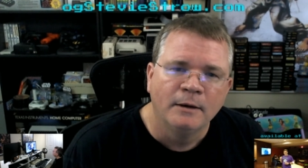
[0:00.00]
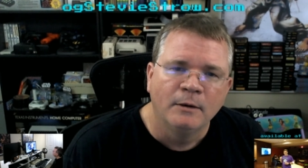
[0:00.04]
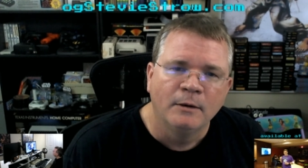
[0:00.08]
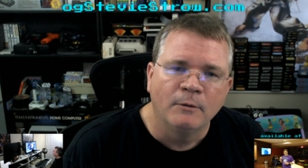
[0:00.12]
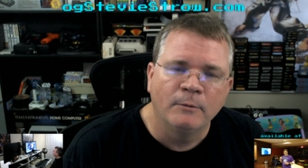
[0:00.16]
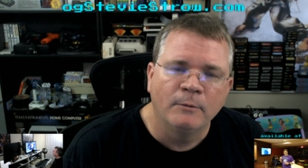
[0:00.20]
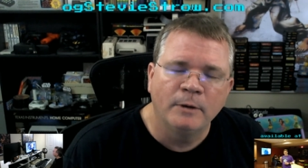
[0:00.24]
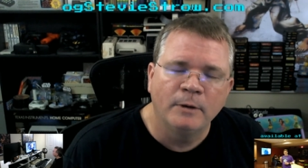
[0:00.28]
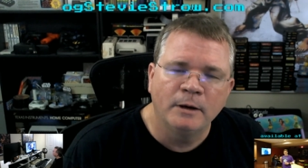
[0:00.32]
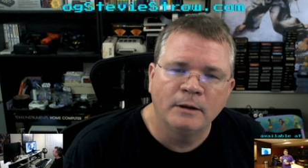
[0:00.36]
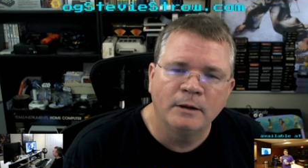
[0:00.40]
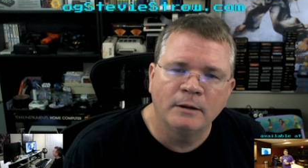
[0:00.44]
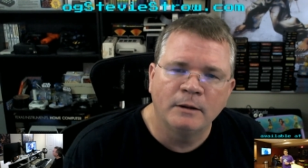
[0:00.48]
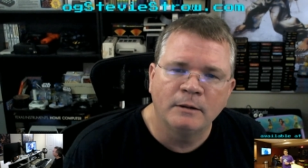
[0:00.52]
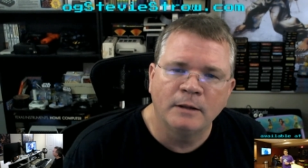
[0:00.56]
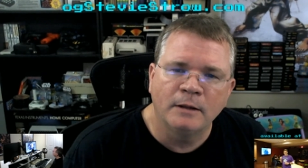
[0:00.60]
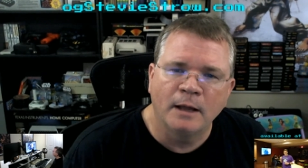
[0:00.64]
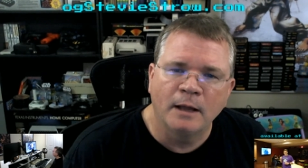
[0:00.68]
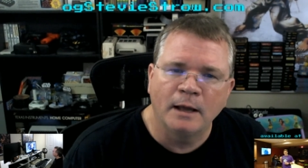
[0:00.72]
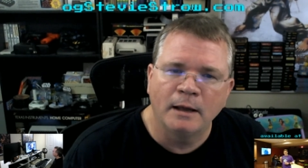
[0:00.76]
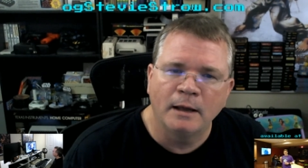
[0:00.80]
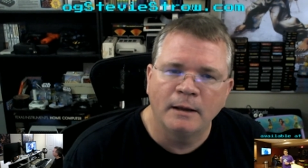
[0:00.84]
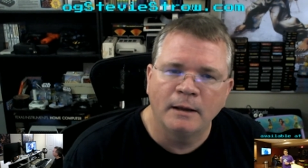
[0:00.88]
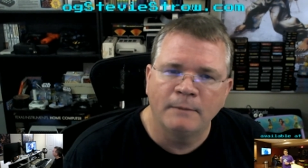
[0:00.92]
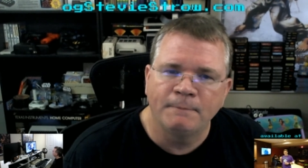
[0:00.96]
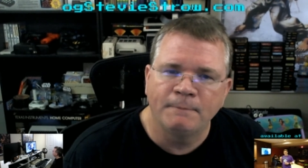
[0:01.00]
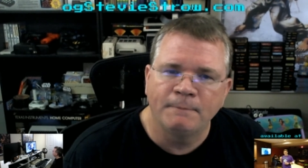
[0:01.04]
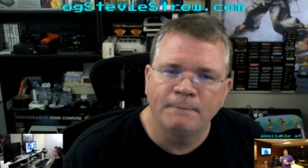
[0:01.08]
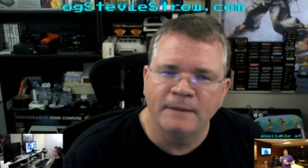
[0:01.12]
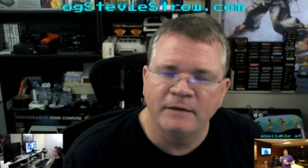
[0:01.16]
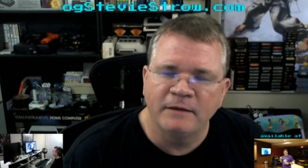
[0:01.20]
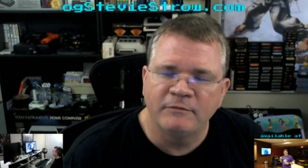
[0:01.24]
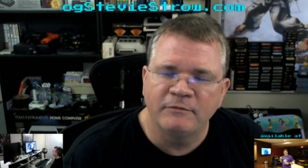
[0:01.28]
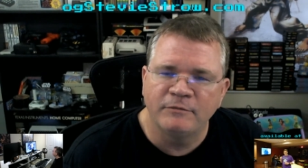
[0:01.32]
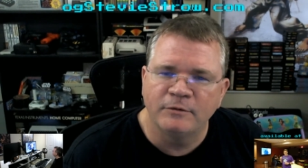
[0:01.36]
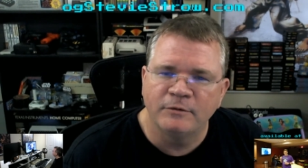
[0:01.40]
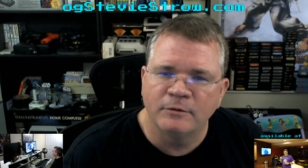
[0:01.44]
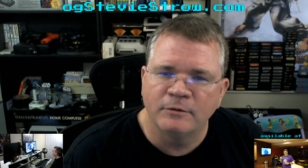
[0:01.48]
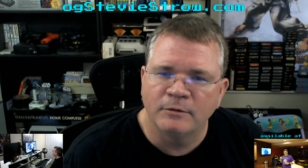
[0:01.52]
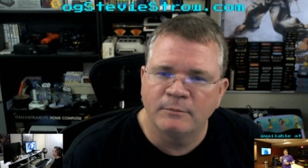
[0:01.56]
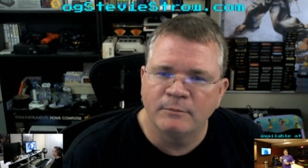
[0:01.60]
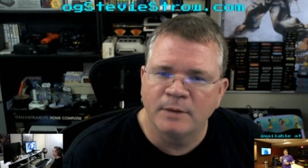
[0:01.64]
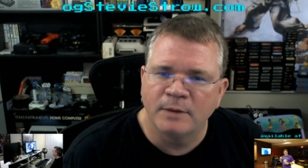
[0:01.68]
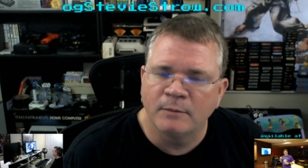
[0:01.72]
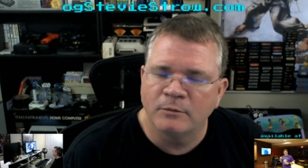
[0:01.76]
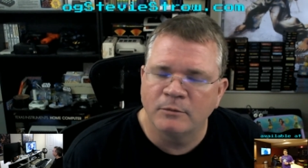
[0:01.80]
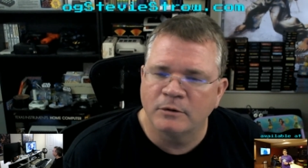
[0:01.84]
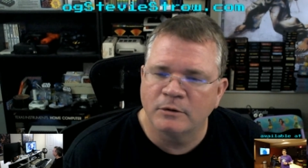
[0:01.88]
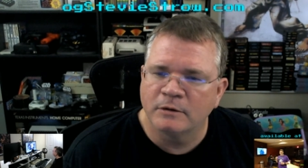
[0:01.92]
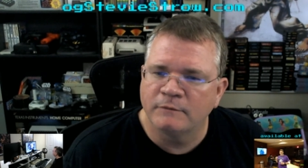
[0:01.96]
Well, if you're a
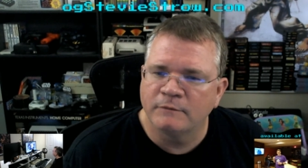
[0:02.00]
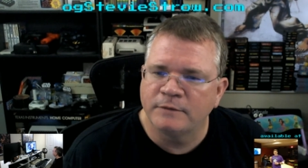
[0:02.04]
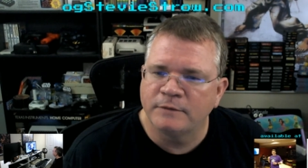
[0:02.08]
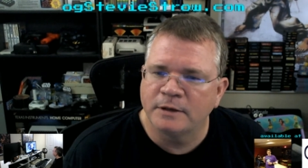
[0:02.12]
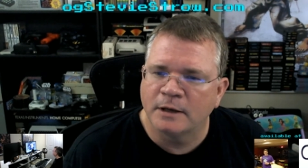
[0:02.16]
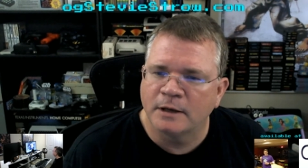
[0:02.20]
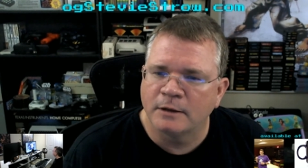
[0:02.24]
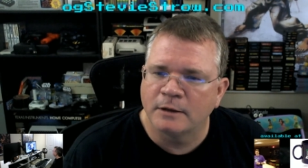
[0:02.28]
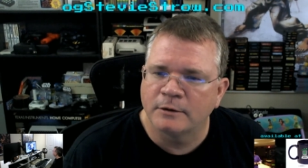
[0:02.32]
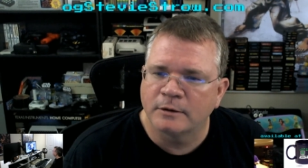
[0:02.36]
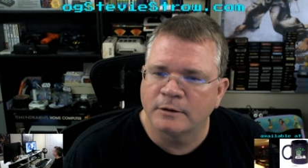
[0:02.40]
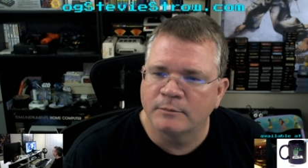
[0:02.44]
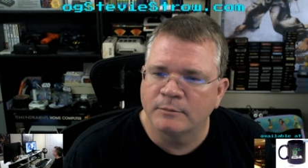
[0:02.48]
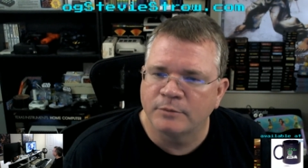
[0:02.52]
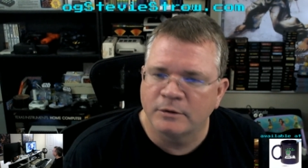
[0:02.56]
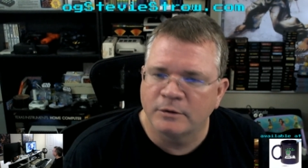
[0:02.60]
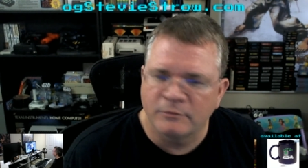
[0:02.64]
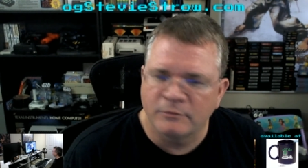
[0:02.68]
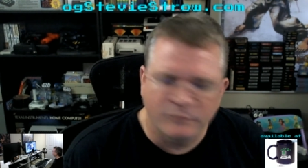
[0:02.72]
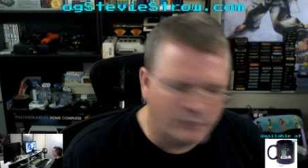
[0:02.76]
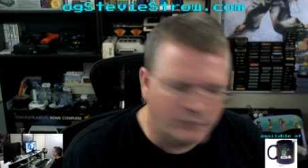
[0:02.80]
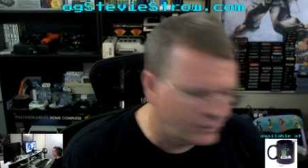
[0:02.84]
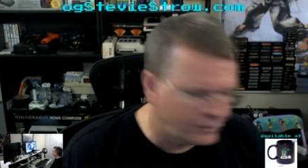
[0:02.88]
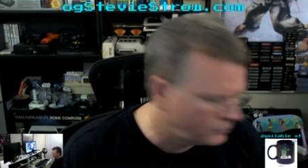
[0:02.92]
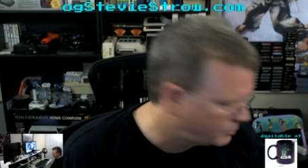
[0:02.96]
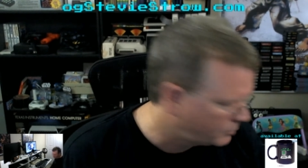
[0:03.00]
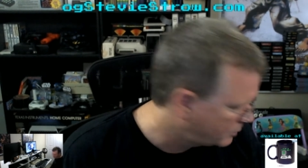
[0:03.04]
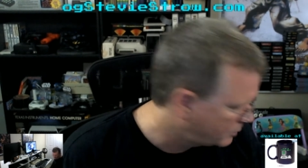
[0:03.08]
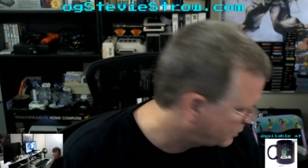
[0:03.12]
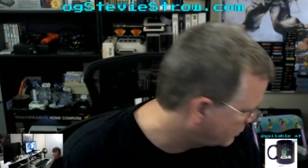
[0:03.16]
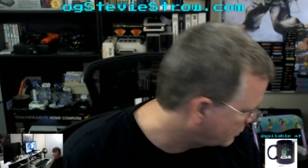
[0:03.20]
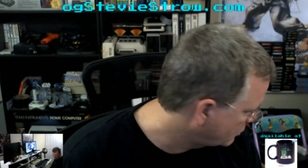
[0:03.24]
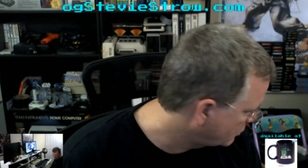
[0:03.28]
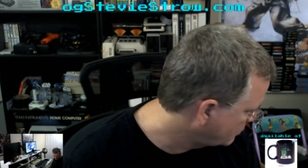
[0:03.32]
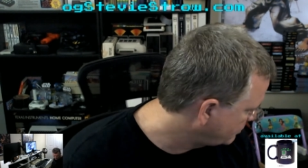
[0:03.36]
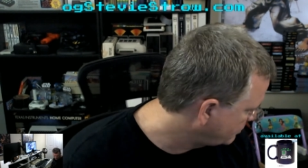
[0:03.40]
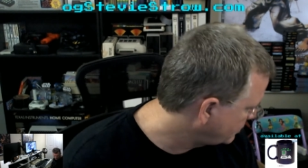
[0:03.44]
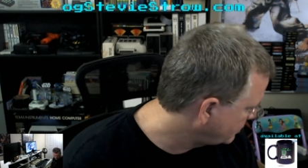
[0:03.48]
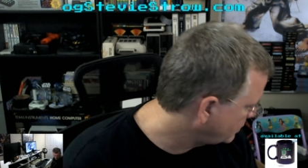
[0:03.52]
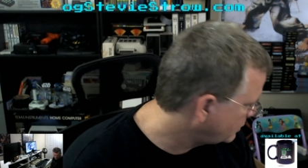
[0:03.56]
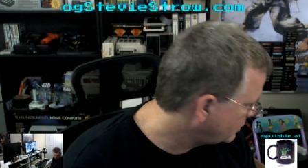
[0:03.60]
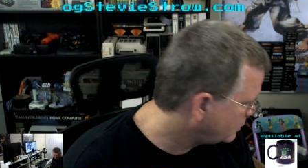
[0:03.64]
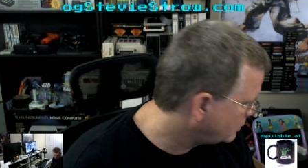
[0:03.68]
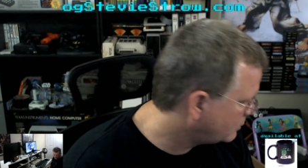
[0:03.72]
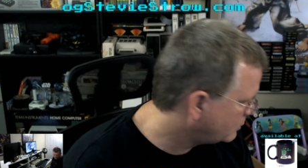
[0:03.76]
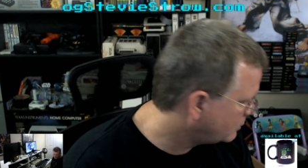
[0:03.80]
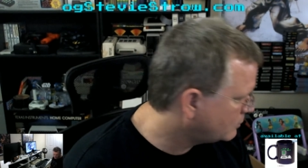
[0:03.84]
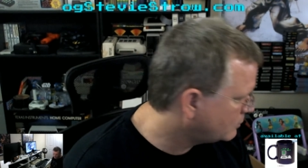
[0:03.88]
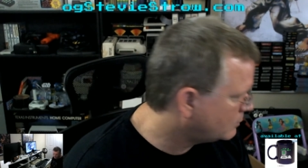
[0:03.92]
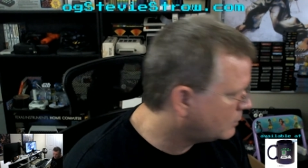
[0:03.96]
member of the Color Computer Facebook group,
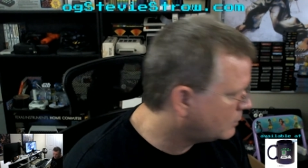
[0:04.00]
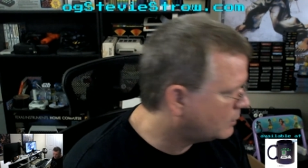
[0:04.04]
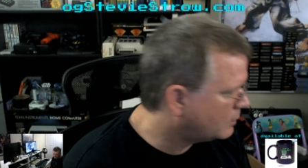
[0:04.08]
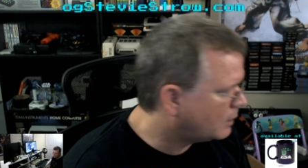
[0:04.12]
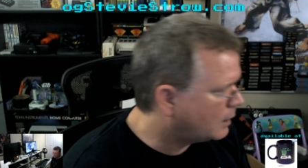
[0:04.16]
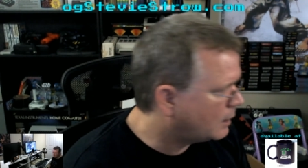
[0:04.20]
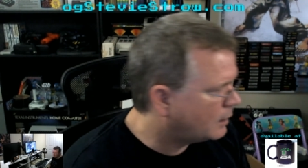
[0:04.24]
you